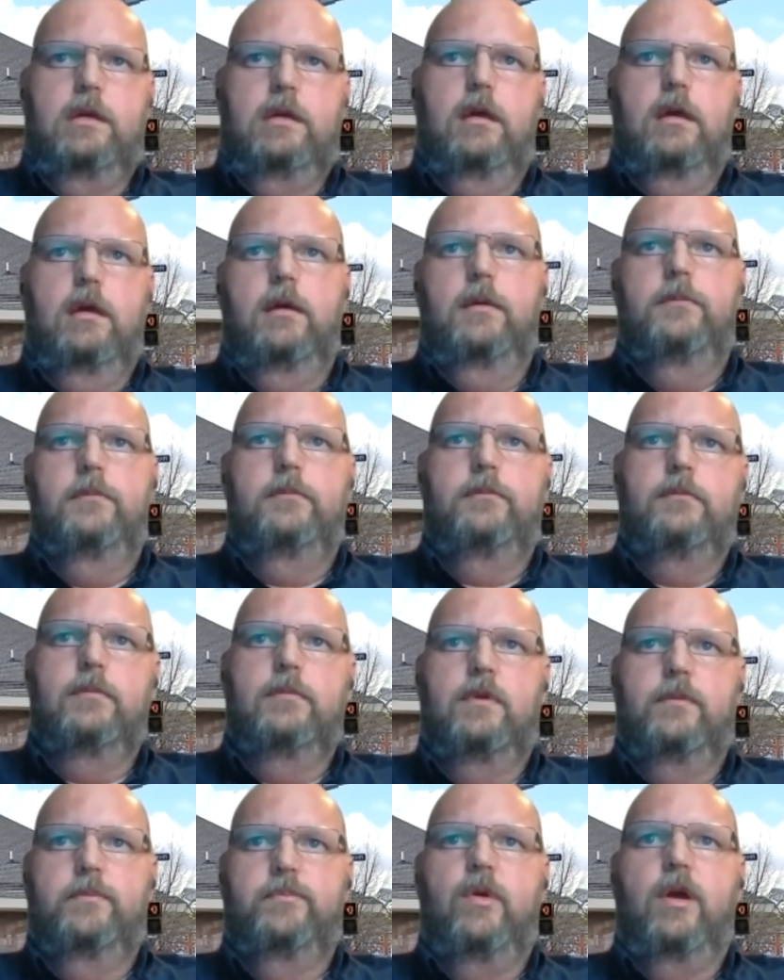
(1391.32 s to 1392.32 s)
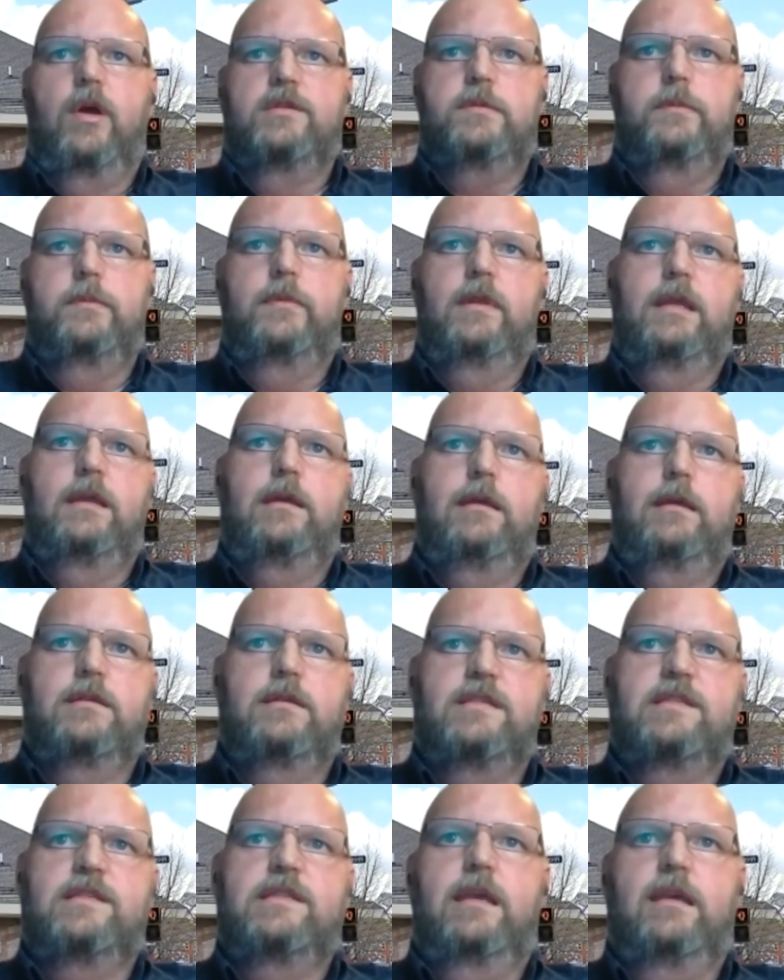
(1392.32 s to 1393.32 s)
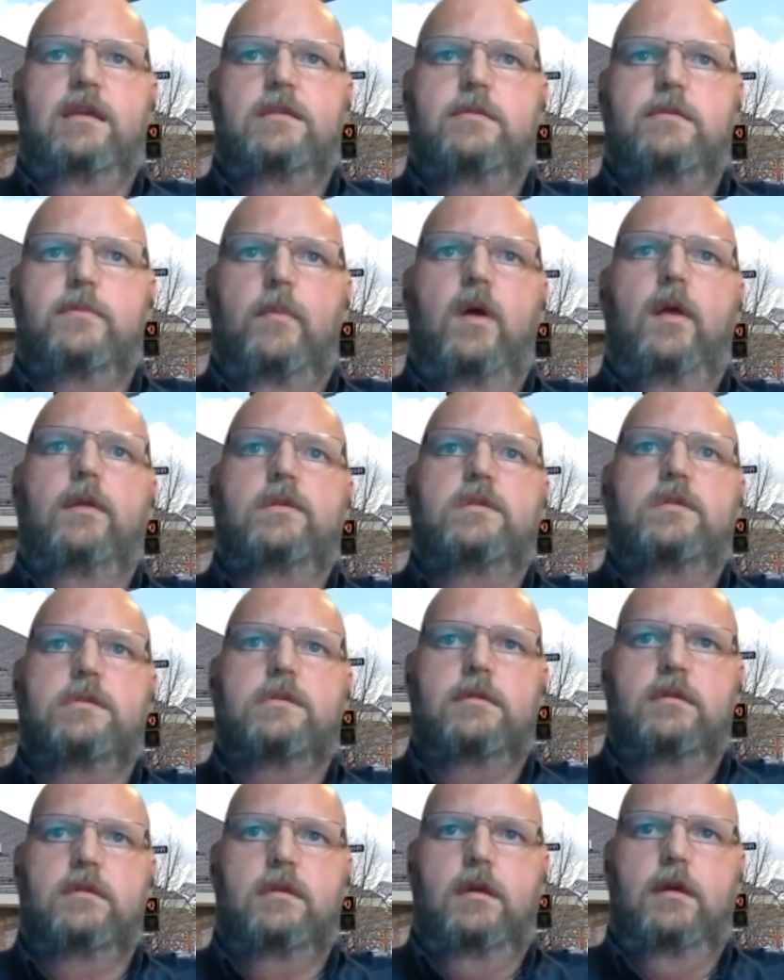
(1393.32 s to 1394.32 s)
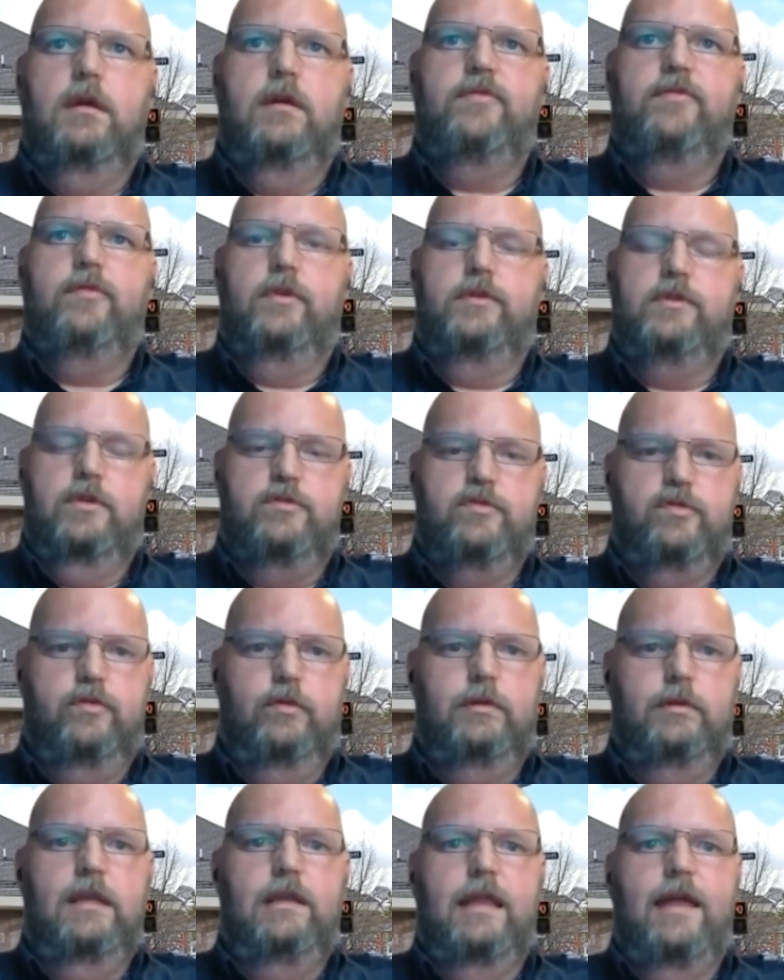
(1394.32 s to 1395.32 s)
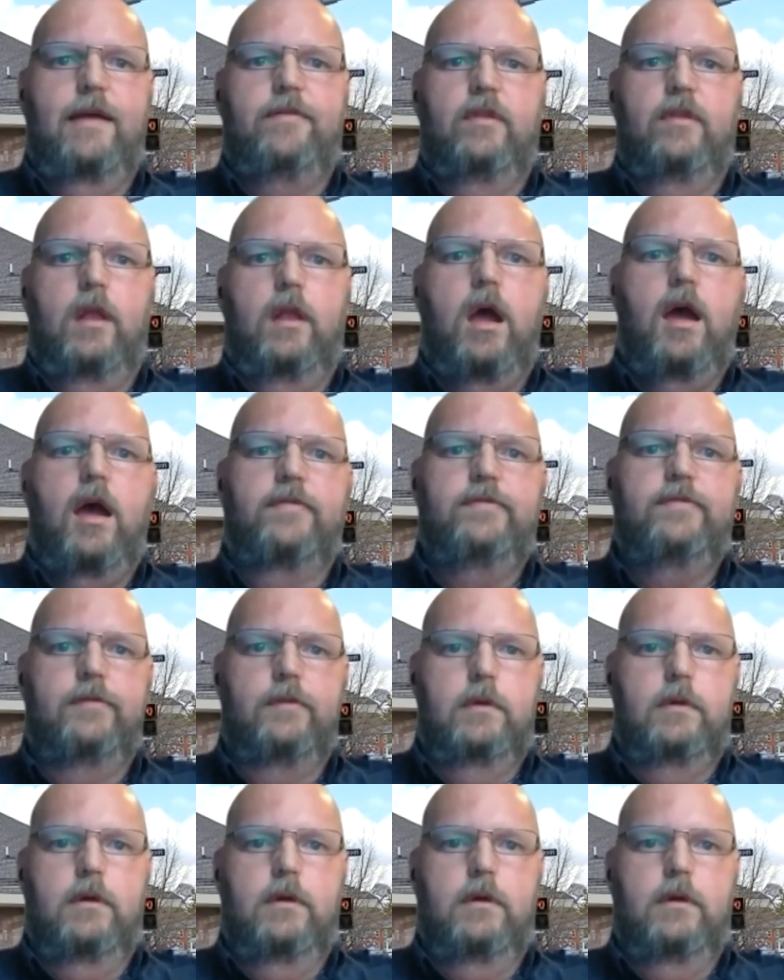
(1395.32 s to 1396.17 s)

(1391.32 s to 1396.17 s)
approximately 6 months for it to truly level off.